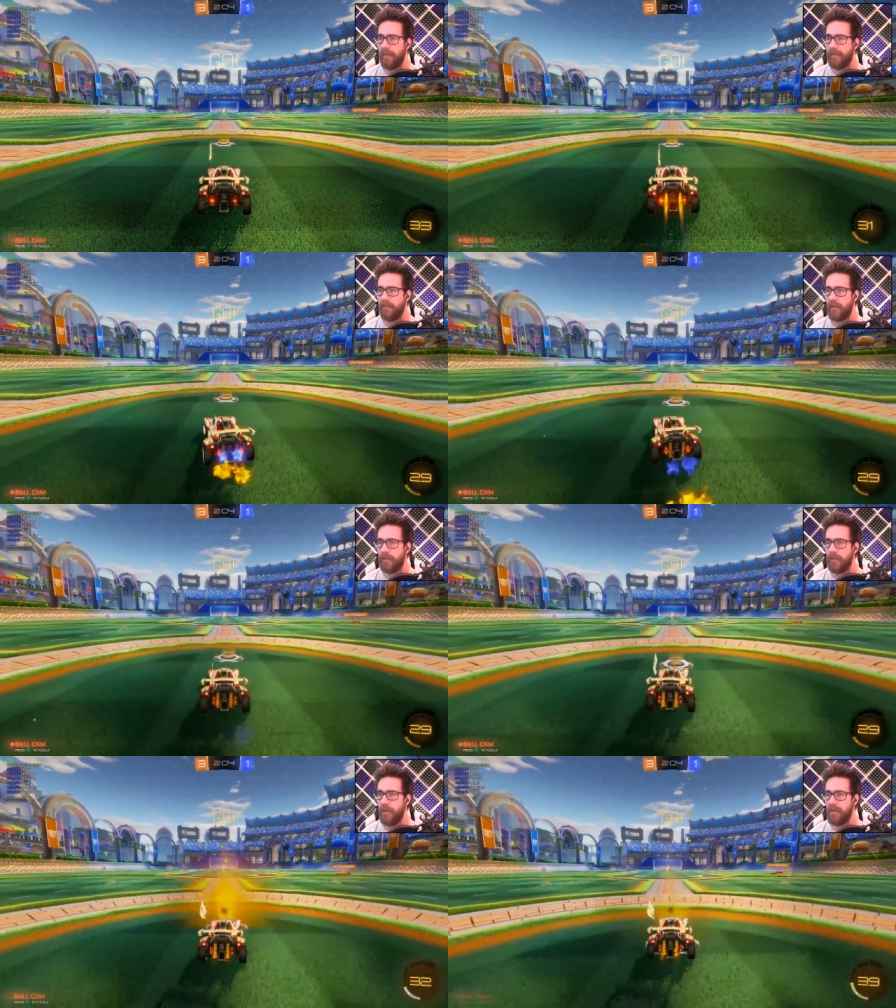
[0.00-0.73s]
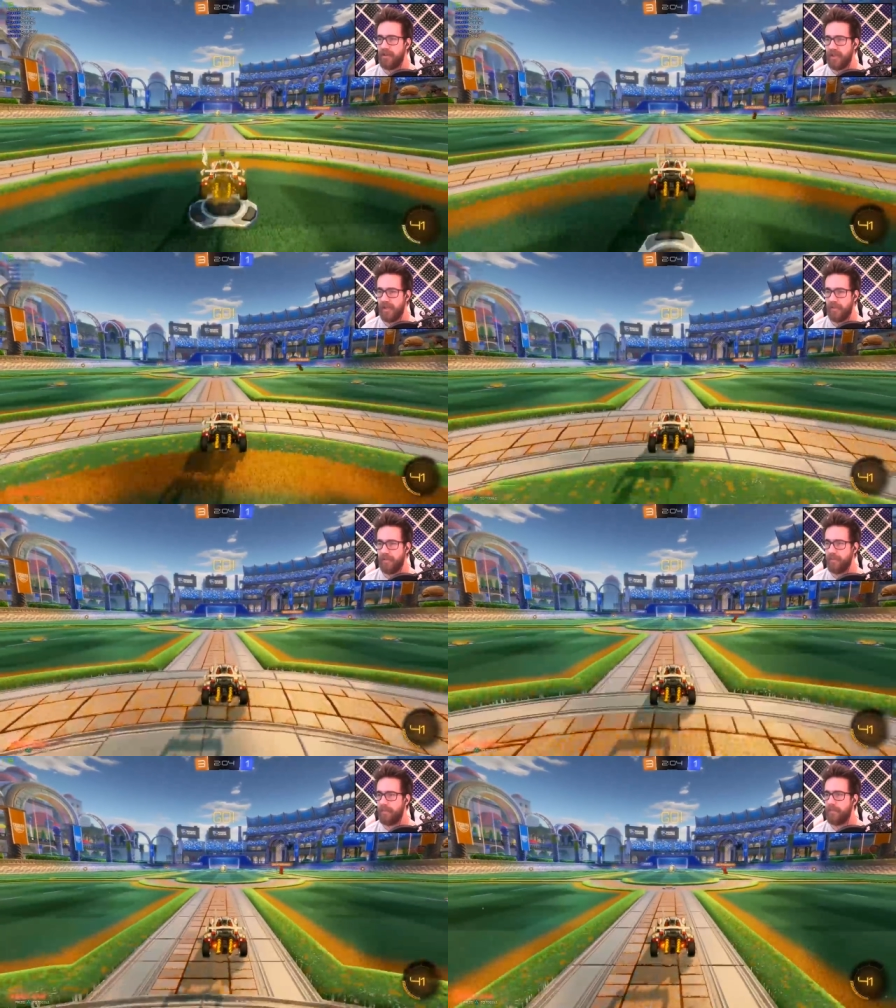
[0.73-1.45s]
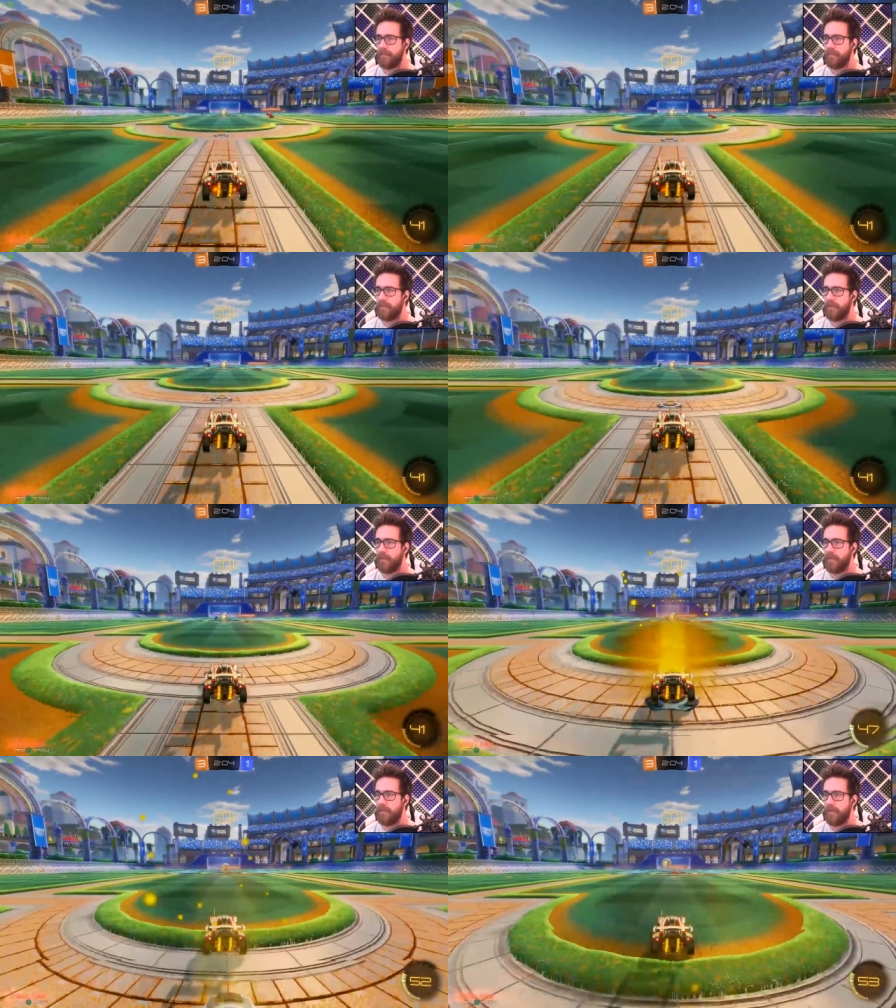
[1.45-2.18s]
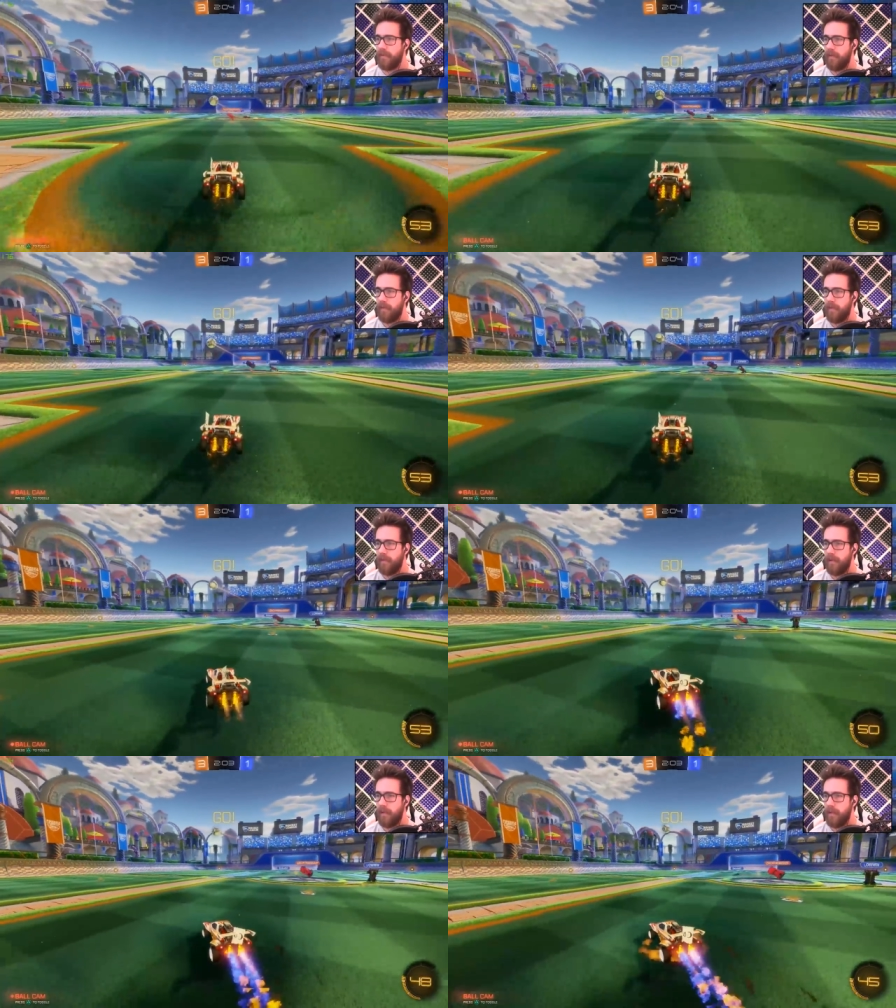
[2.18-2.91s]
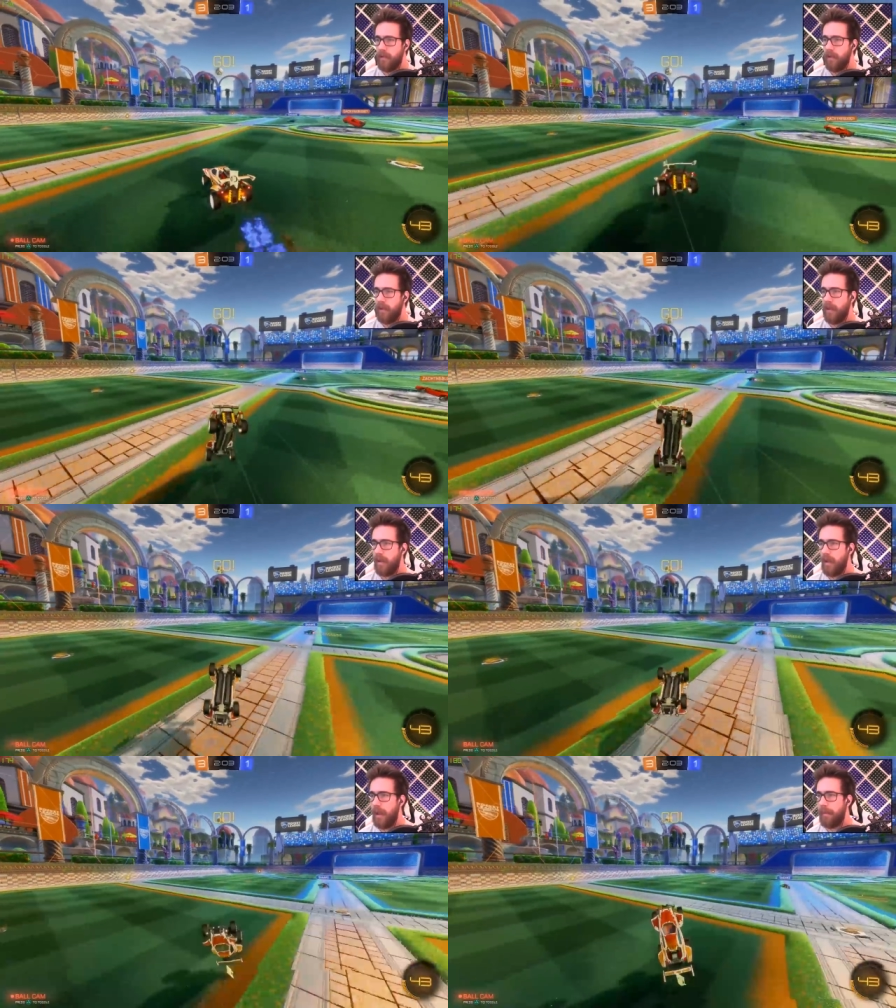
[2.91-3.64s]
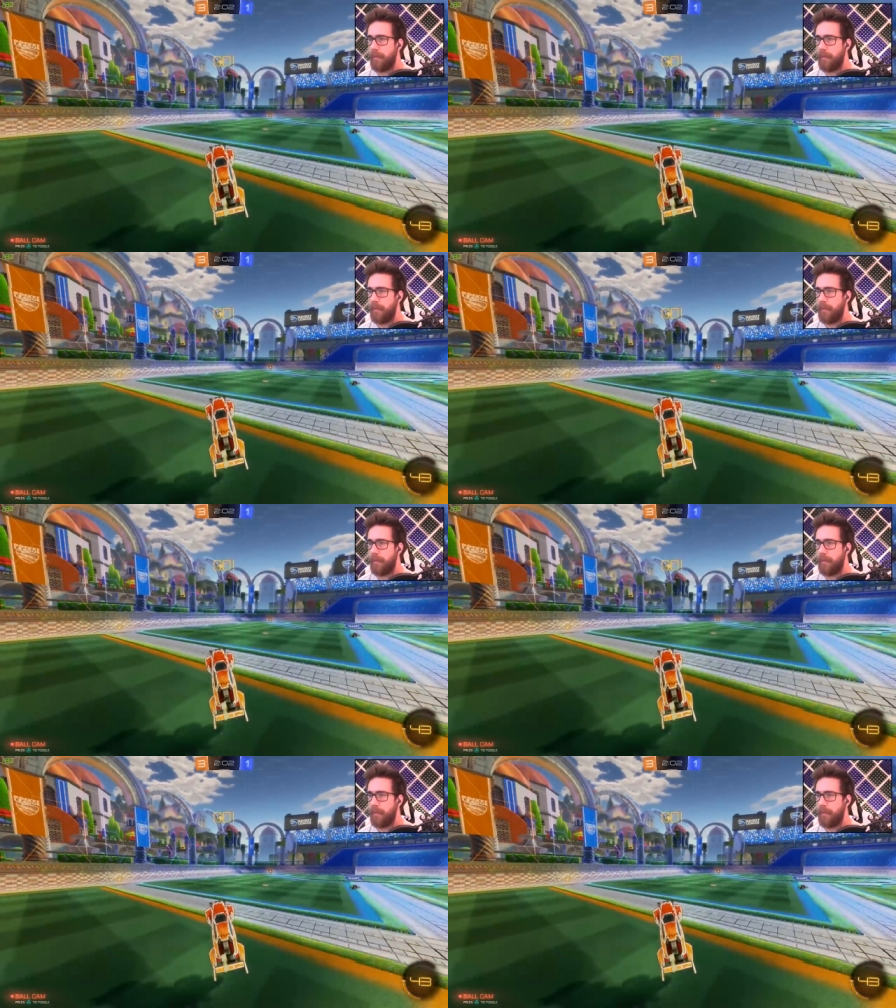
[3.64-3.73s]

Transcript: this. I'll get a left. I'm gonna cheat. Okay. Okay. I'm gonna